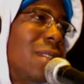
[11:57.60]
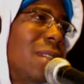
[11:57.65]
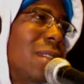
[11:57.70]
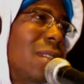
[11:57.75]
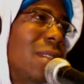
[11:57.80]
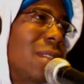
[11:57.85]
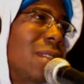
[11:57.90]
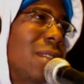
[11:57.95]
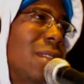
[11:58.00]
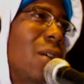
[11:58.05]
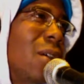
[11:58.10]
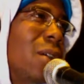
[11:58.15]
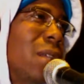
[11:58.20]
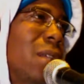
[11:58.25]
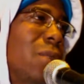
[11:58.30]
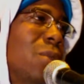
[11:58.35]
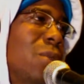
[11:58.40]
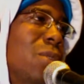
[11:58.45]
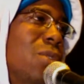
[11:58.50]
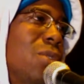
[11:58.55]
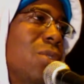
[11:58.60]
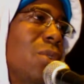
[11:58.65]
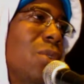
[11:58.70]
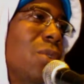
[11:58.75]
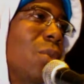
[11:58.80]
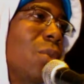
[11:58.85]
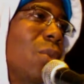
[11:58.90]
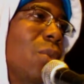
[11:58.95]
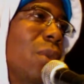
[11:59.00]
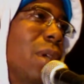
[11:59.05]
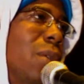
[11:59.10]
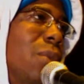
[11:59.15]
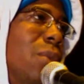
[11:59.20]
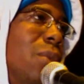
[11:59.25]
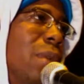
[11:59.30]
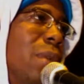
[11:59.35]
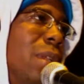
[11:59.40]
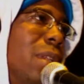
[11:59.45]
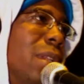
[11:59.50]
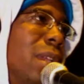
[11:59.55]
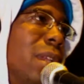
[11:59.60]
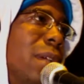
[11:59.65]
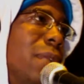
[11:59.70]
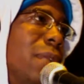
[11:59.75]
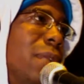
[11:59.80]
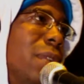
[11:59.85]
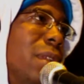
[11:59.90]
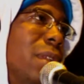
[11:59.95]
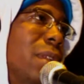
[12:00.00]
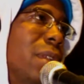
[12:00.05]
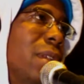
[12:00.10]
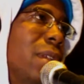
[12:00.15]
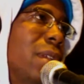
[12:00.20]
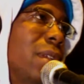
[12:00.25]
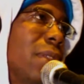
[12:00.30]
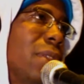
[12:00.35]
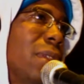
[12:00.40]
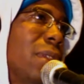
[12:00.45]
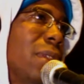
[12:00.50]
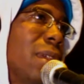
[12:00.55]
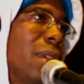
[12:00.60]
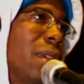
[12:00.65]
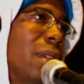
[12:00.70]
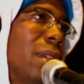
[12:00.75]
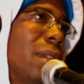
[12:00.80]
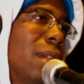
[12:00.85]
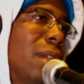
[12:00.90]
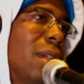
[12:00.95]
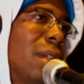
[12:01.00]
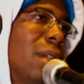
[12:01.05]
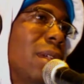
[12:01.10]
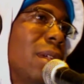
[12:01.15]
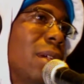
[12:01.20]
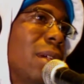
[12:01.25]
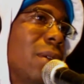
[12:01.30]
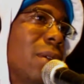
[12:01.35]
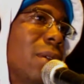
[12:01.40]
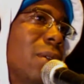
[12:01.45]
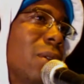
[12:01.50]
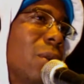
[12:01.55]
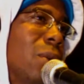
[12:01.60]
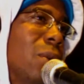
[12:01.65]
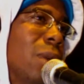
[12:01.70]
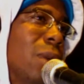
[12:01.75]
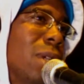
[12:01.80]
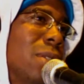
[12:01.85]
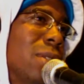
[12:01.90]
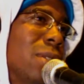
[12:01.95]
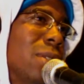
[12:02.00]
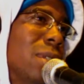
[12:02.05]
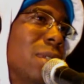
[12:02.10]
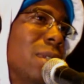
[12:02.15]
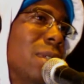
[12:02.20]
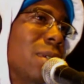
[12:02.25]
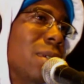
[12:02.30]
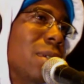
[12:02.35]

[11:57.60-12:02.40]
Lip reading: no, he was doing well when he left here, I think, or was he?